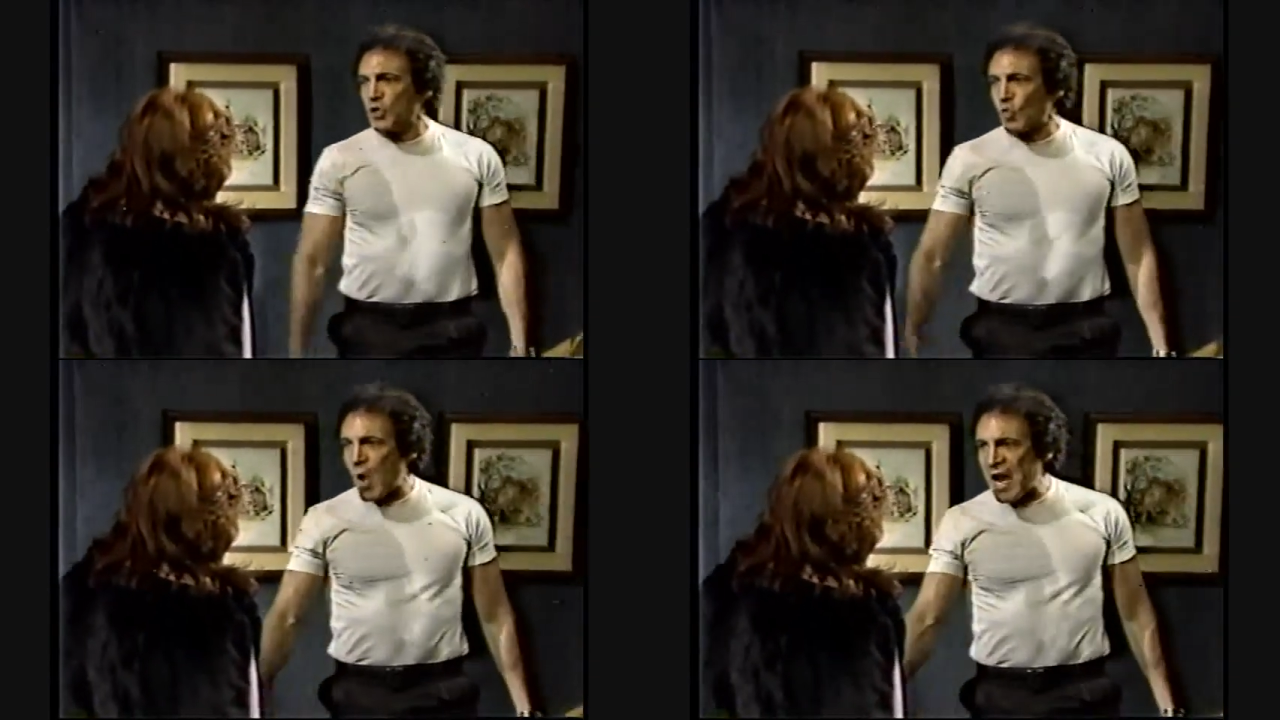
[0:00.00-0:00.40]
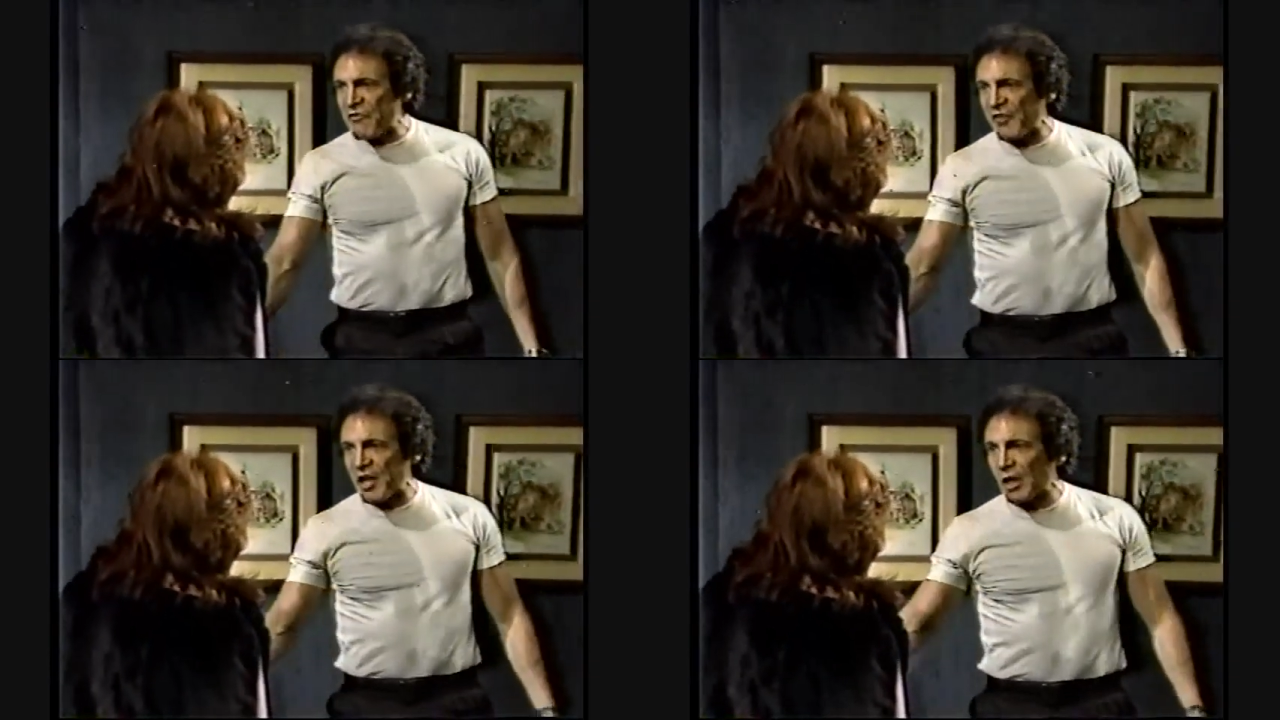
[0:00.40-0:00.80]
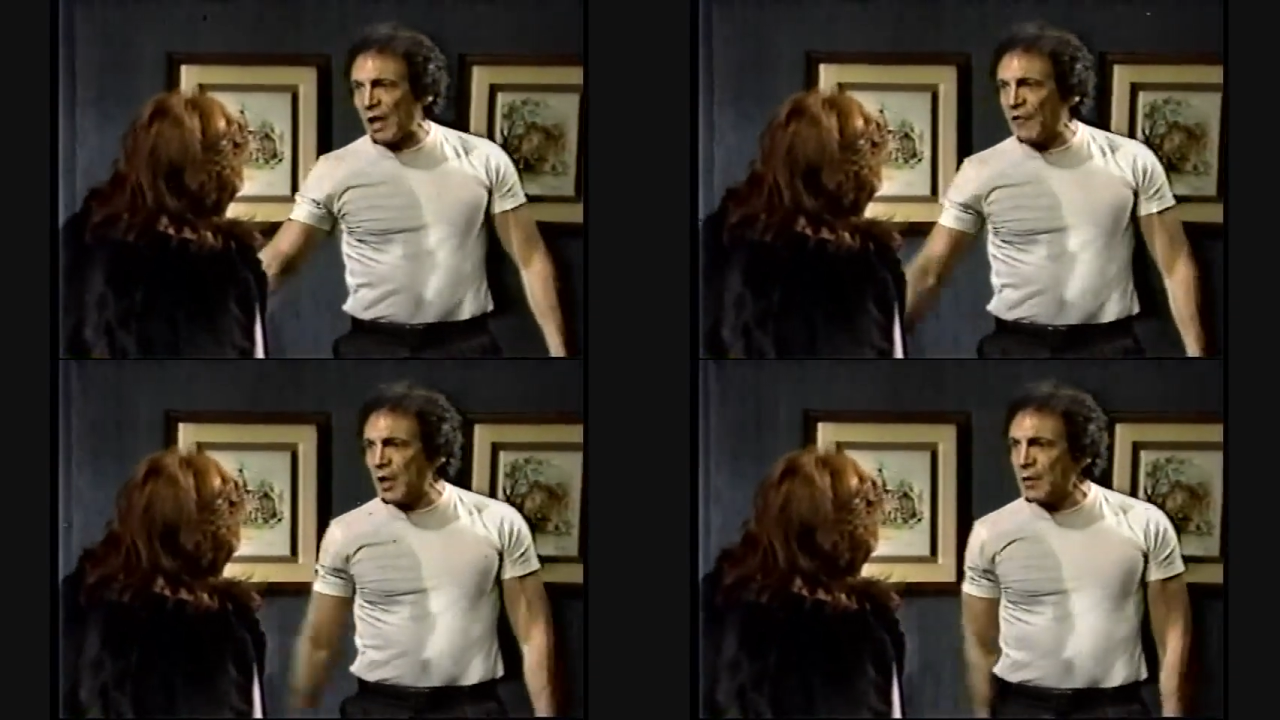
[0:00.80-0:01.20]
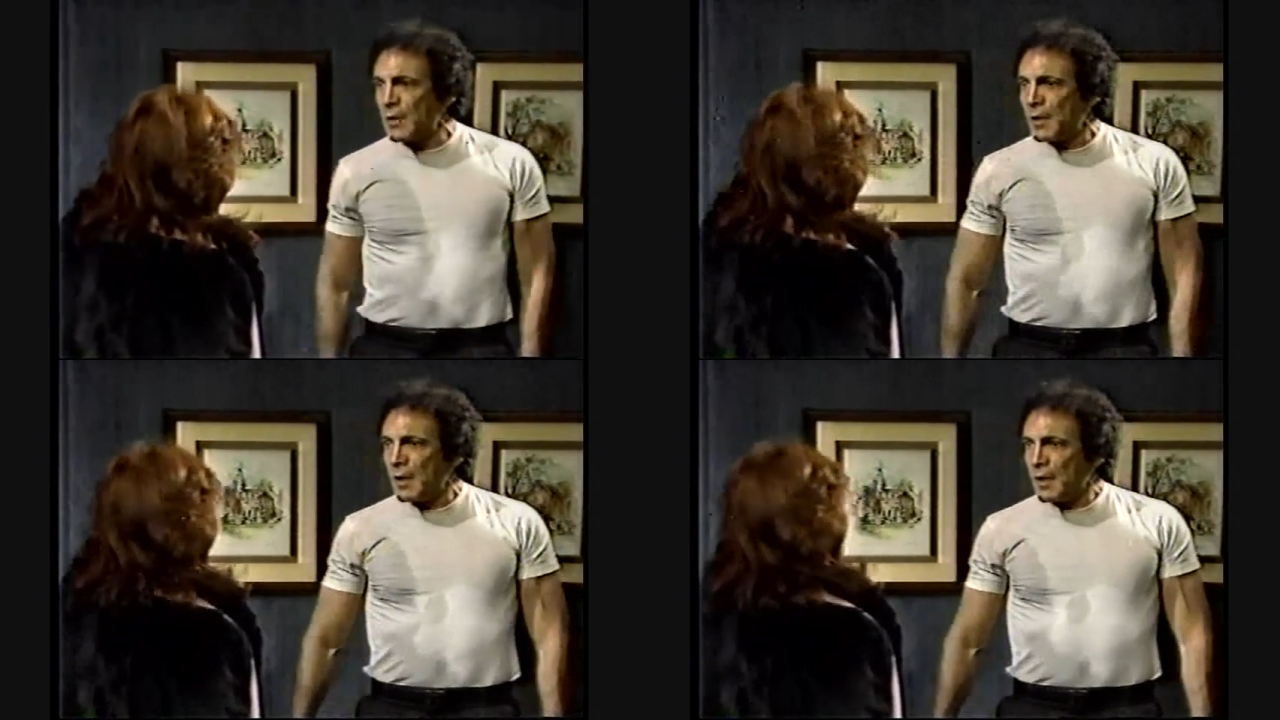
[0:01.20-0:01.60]
in on his wife and her
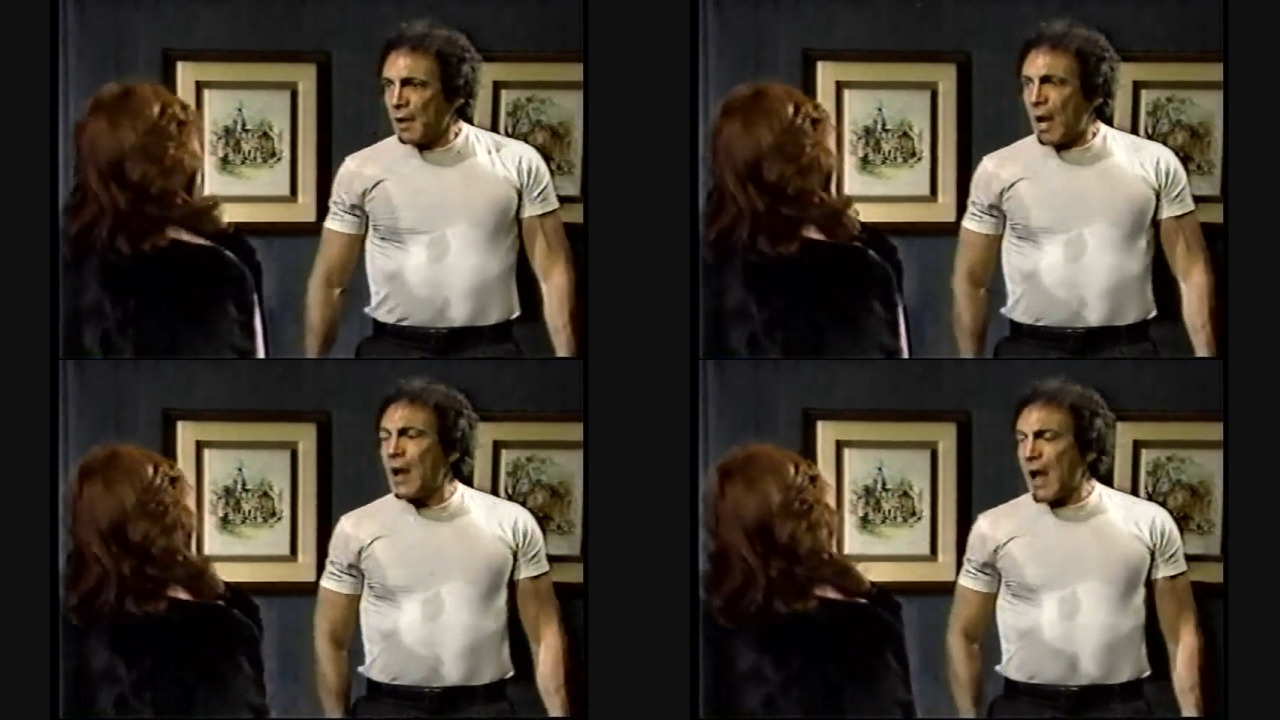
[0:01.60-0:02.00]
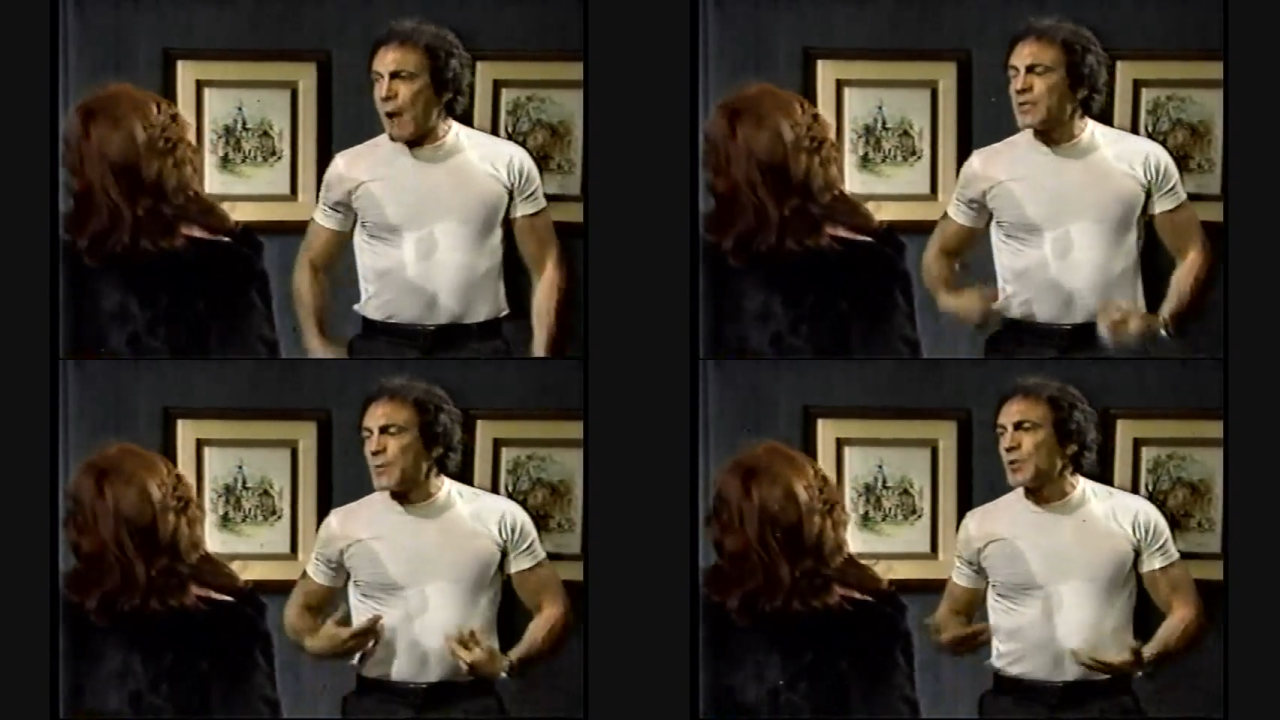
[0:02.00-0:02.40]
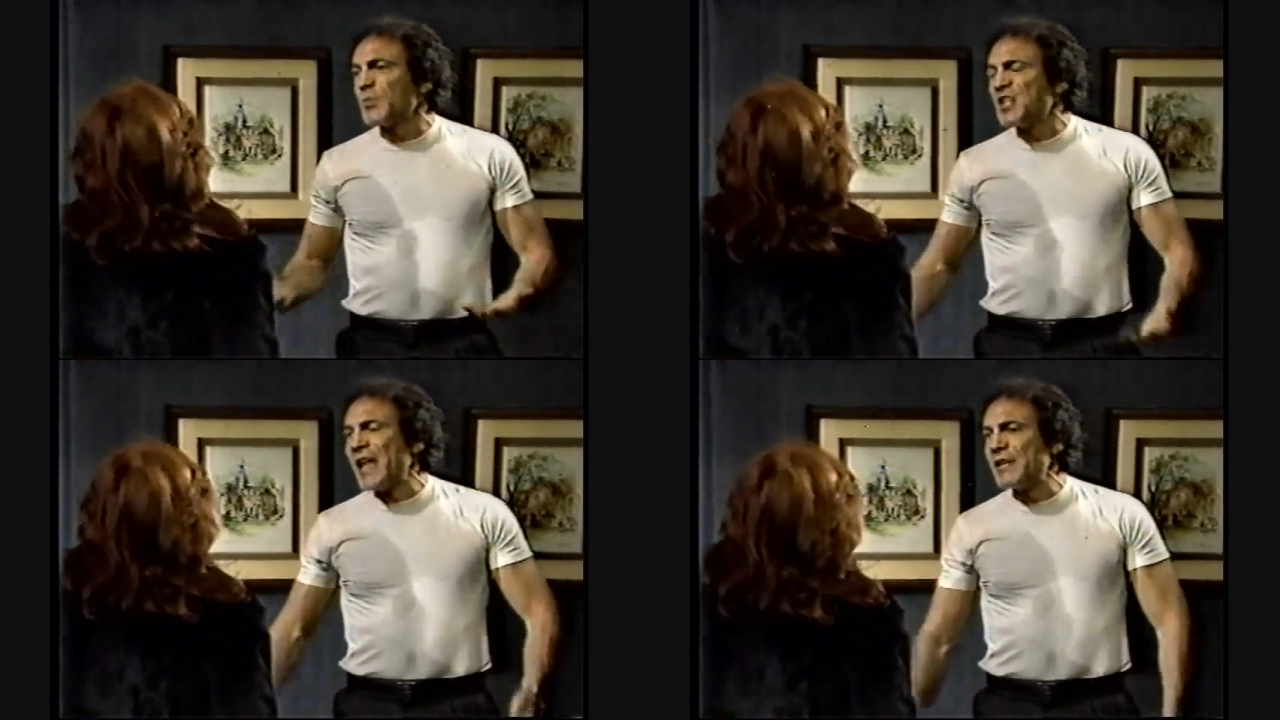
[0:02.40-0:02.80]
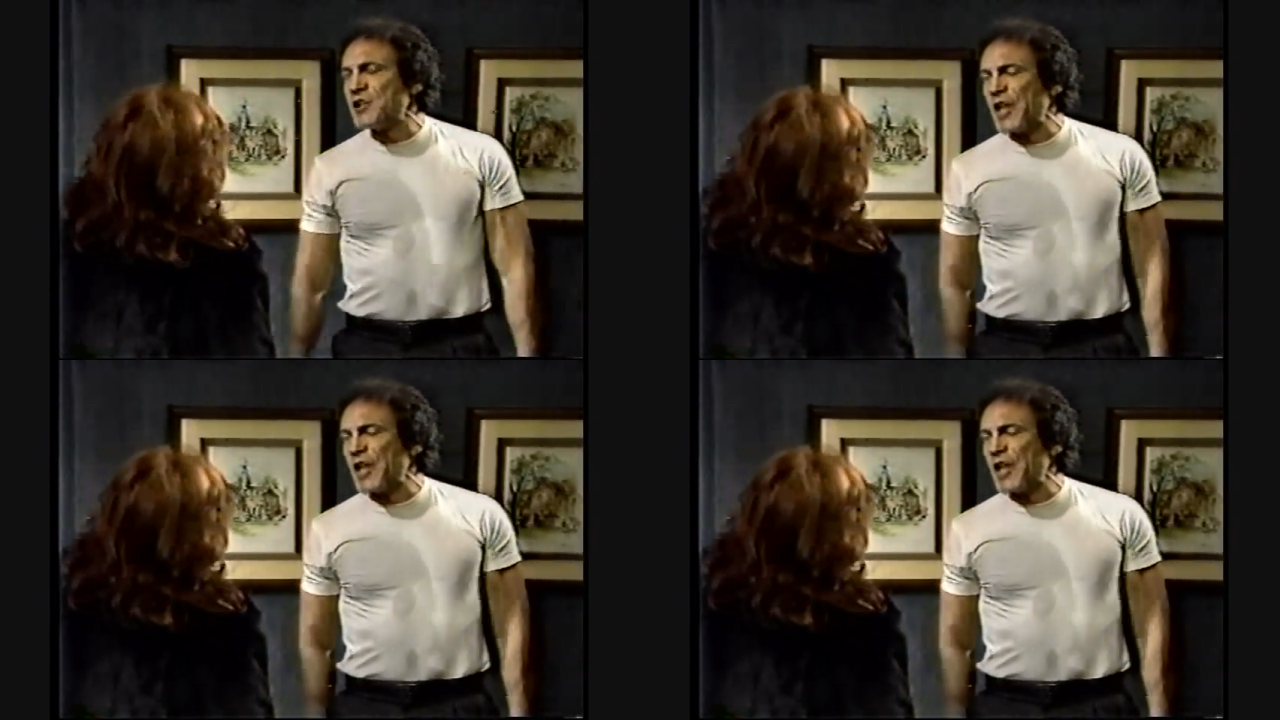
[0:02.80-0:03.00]
lover? Huh? I'm supposed to